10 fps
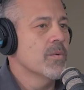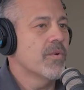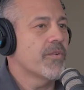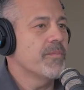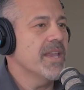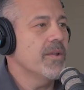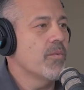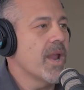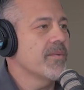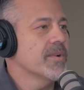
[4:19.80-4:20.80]
Well, for me,
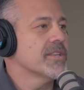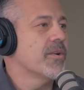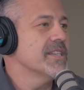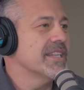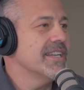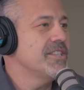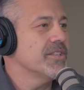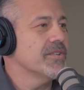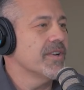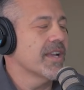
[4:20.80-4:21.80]
weight was always an
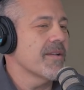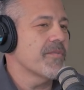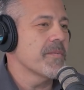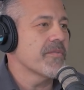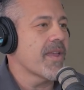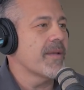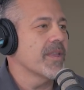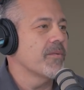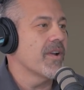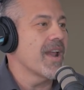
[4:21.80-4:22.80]
issue. I come from a
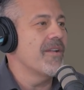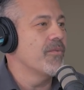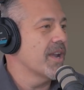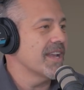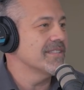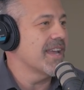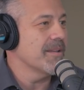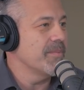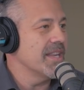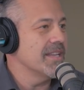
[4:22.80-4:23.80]
family where everyone has
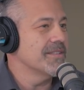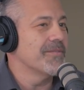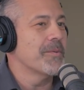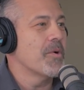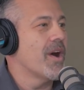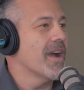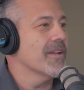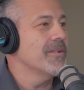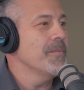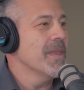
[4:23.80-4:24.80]
diabetes. They're from
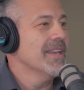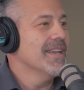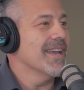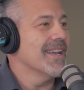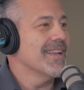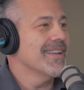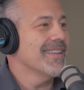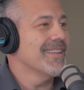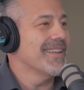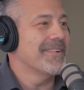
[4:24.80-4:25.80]
Ohio and
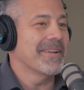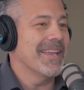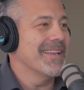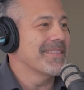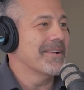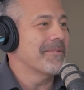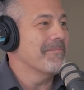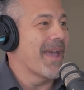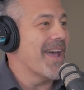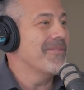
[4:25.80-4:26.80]
they're eating their
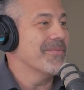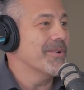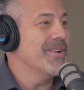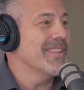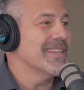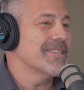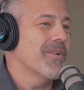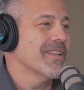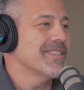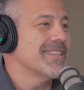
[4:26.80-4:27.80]
bad food. And they say,
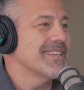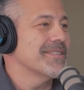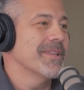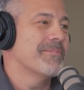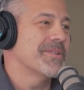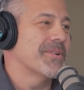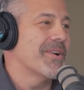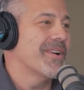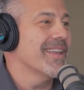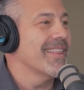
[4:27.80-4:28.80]
well, I'll just take some
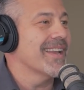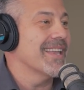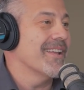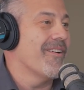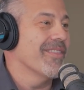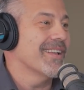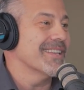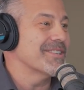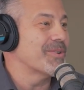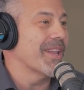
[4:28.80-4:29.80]
Lipitor and then I can eat all the
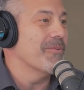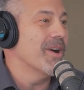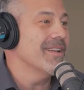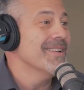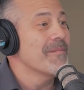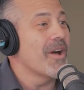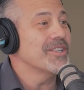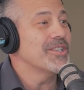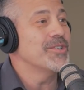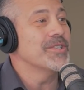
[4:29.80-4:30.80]
cholesterol I want. I'll
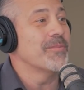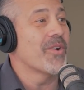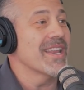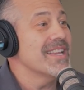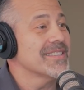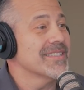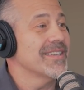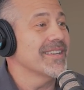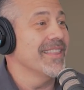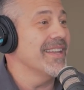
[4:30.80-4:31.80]
just shoot some more
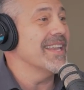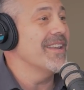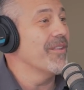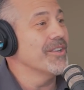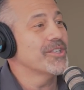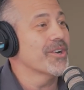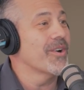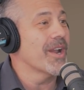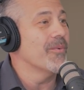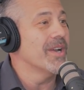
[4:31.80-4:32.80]
insulin and then eat all the sugar
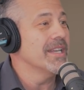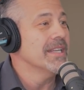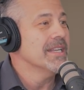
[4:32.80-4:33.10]
I want.